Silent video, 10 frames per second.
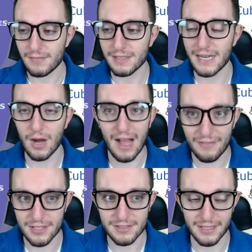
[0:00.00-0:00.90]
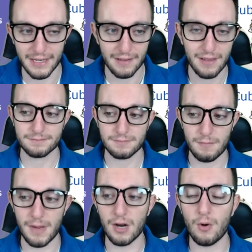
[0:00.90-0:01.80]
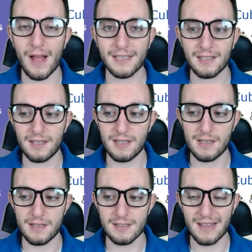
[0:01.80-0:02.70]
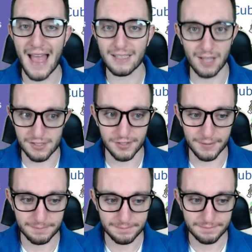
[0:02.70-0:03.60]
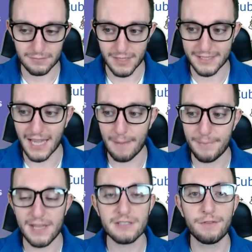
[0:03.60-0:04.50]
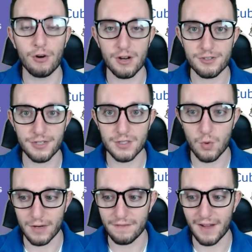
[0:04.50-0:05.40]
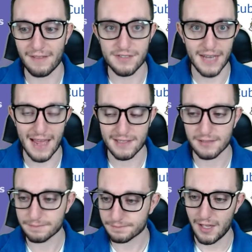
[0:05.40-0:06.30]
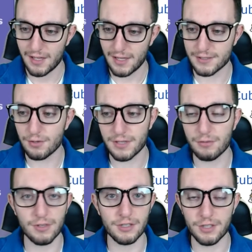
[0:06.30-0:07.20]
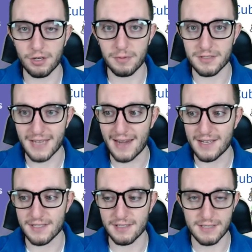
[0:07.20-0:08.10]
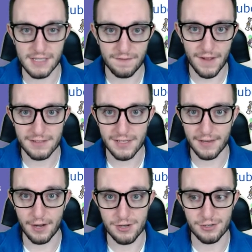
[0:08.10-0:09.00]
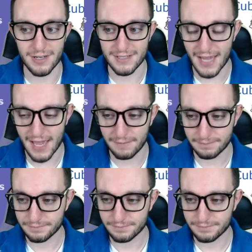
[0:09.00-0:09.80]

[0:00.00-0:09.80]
Now, obviously, Marowak is lackluster. It's got base 425 stats. Its only real notable stat is its defense at 110.